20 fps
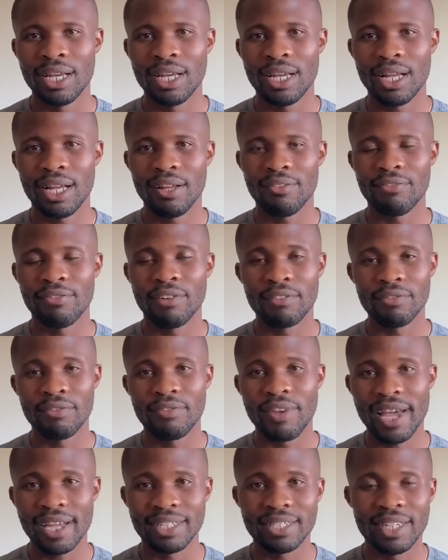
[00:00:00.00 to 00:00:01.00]
Fun
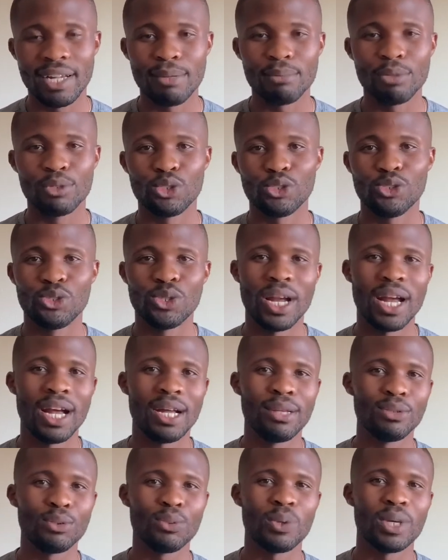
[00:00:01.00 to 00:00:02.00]
fact, I almost
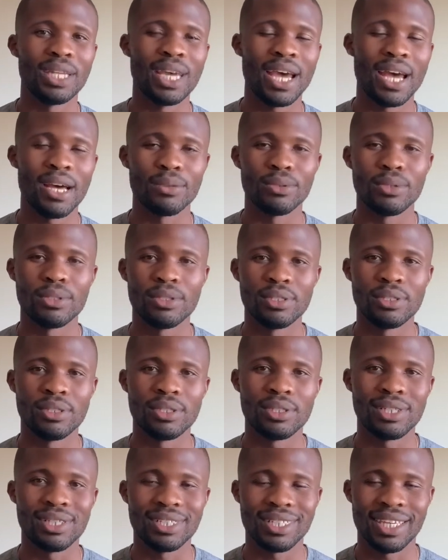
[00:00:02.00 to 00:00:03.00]
drowned when I was
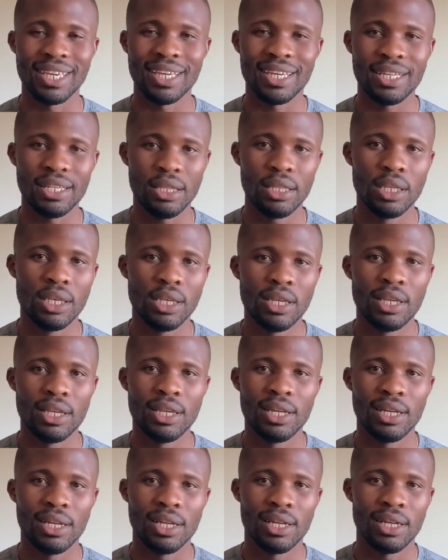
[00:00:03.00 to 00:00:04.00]
a kid
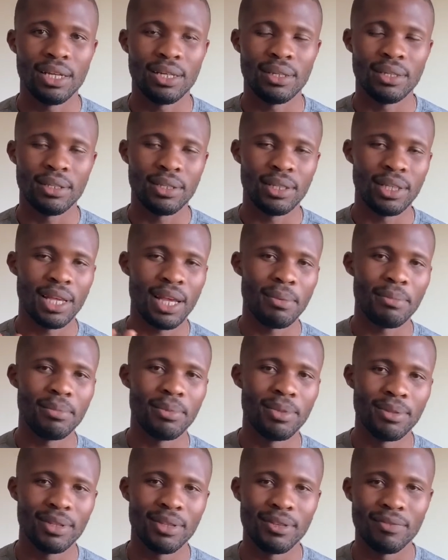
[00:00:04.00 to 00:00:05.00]
at
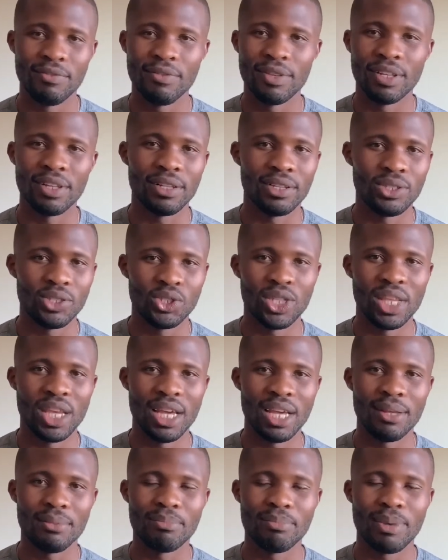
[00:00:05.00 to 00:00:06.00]
the village
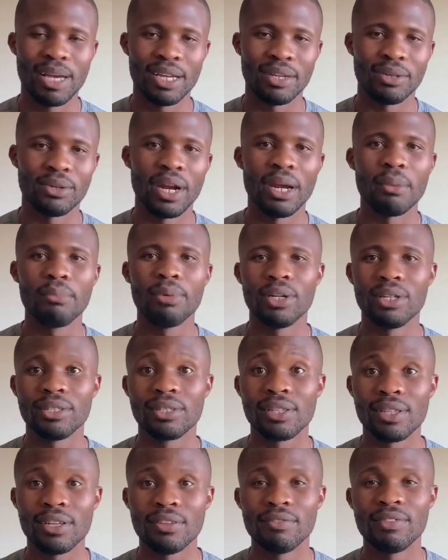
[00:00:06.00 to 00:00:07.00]
that my grandparents
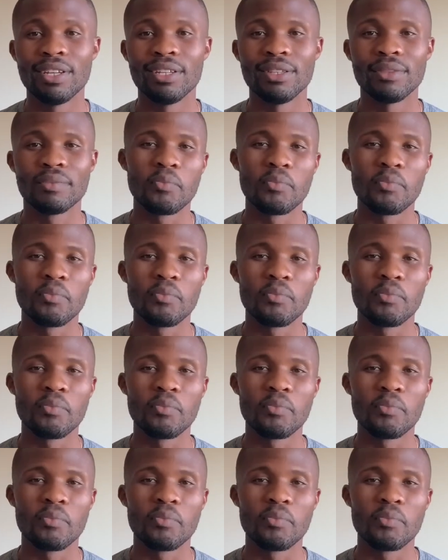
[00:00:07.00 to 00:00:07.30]
lived in.